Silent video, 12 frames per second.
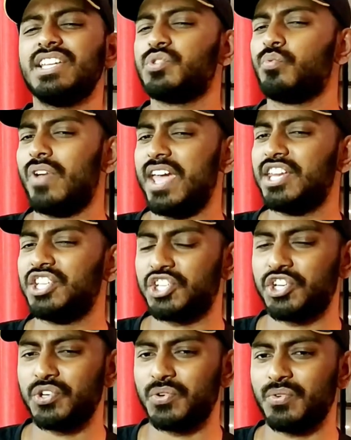it is very
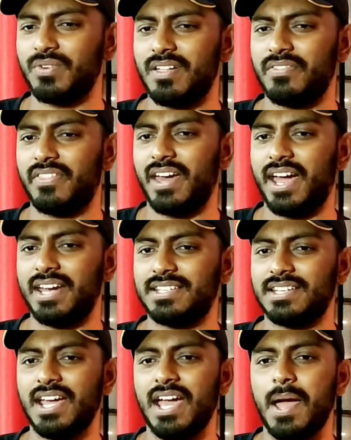true
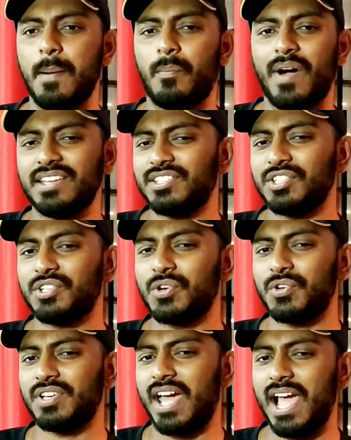that Python
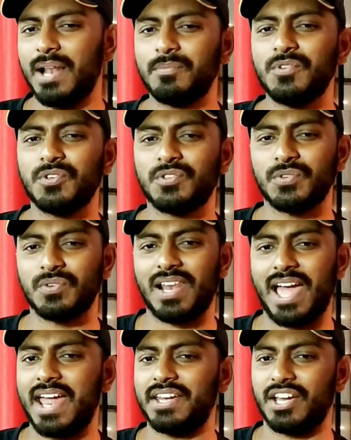could help you to
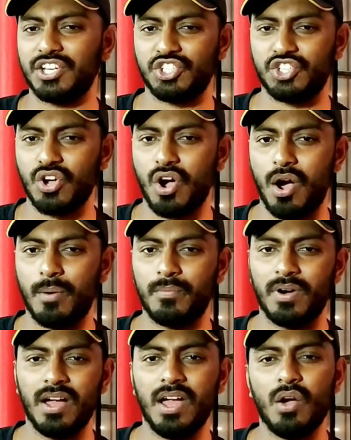land a
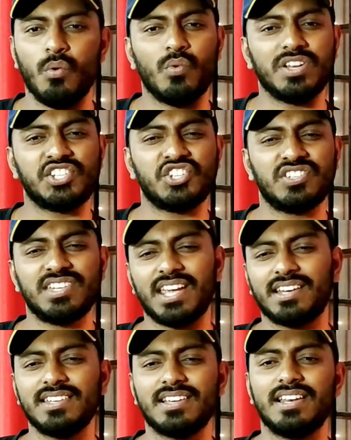job, which
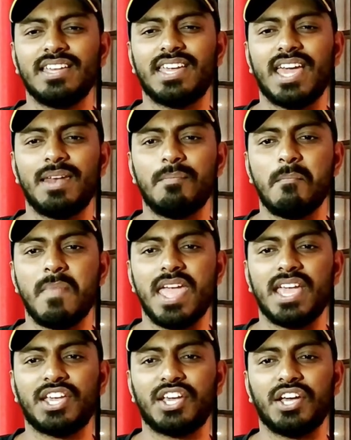technically can
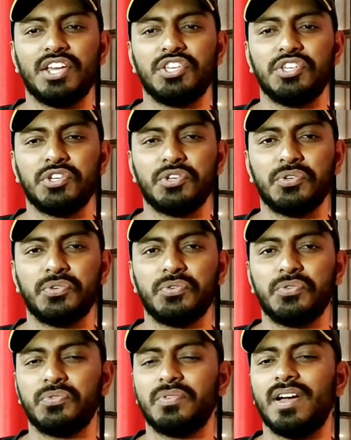make
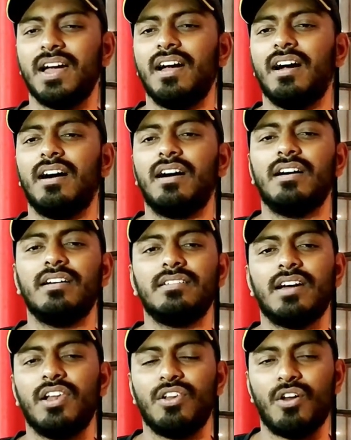you
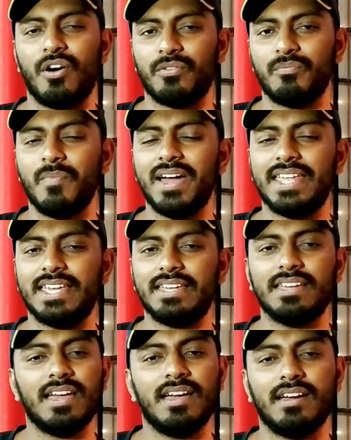earn a lot of
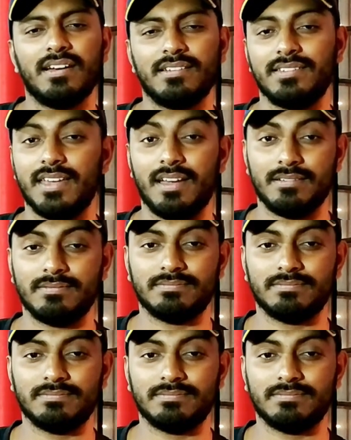money. Yeah.